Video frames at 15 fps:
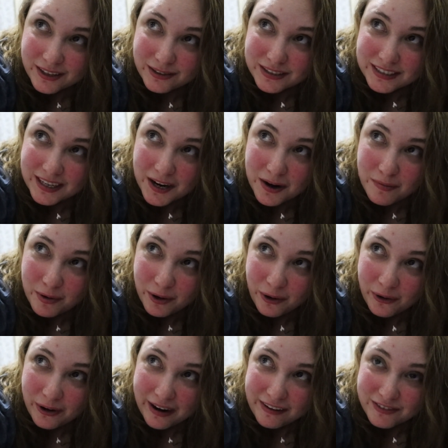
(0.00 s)
It was terrible,
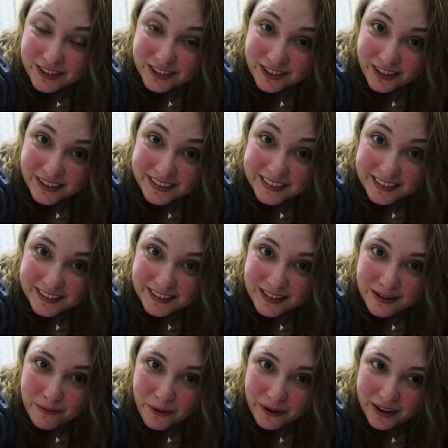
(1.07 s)
or have to start at 6
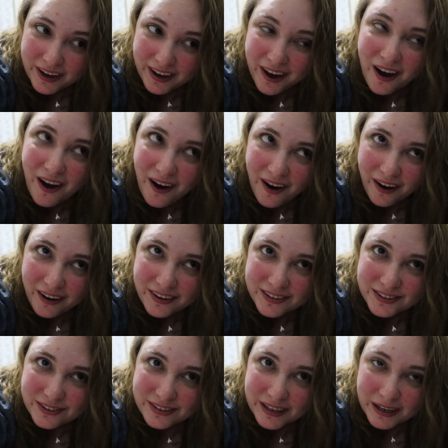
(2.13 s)
in the morning.
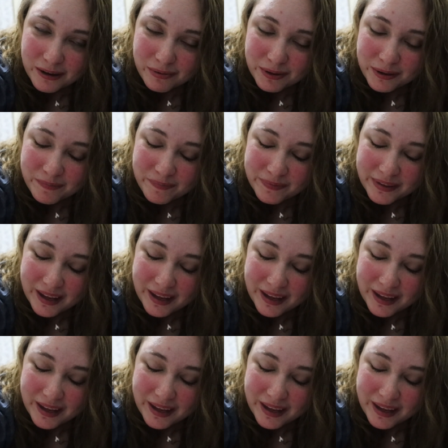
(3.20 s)
Also terrible.